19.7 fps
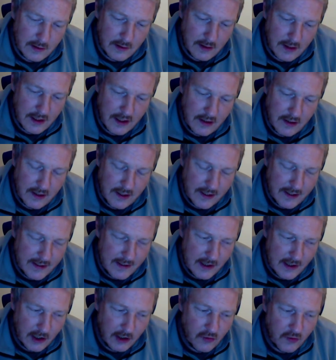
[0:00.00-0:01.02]

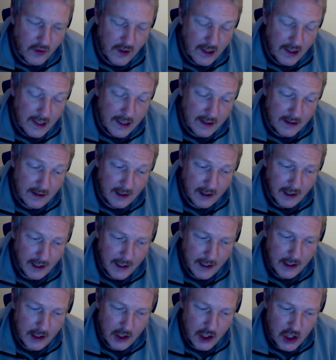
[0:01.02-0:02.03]
it's not really a
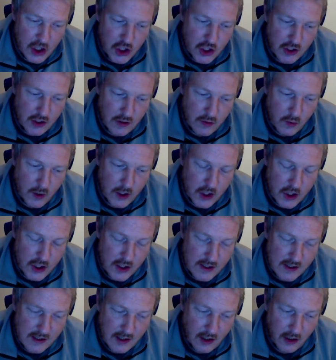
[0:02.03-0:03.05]
tension
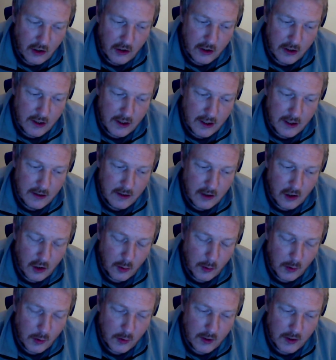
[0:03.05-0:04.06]
which is currently in the
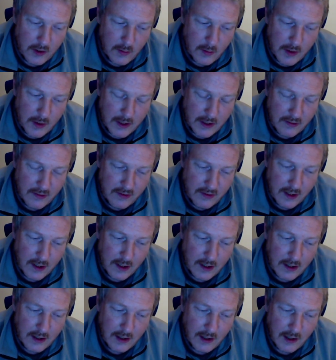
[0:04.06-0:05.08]
community, but I
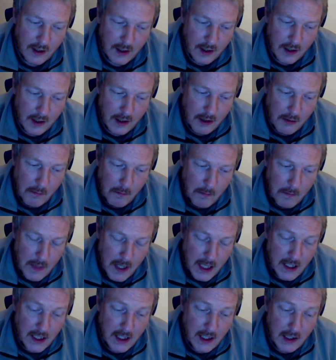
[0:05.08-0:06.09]
think
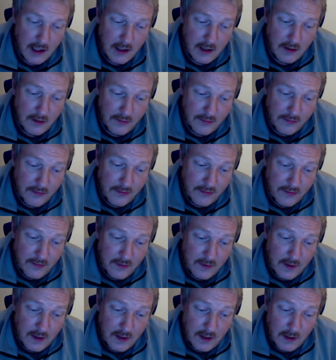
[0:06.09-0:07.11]
many
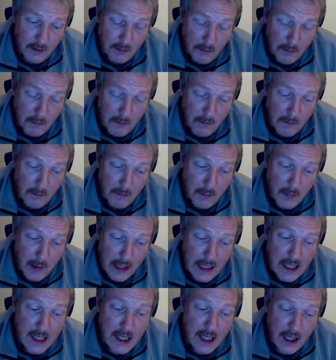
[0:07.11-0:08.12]

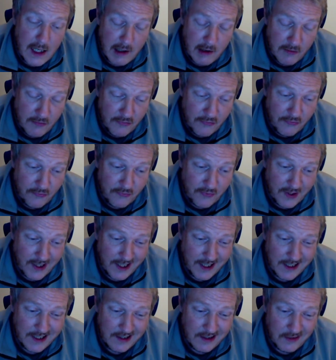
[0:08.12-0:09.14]
have
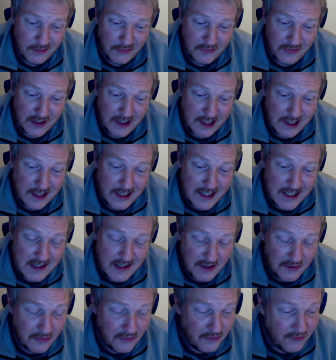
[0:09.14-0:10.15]
kind of at
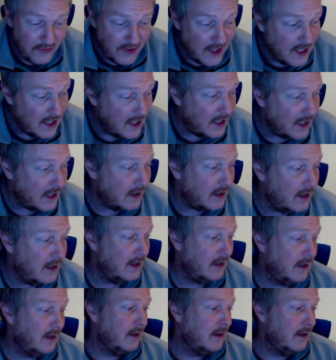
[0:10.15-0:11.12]
least a feeling,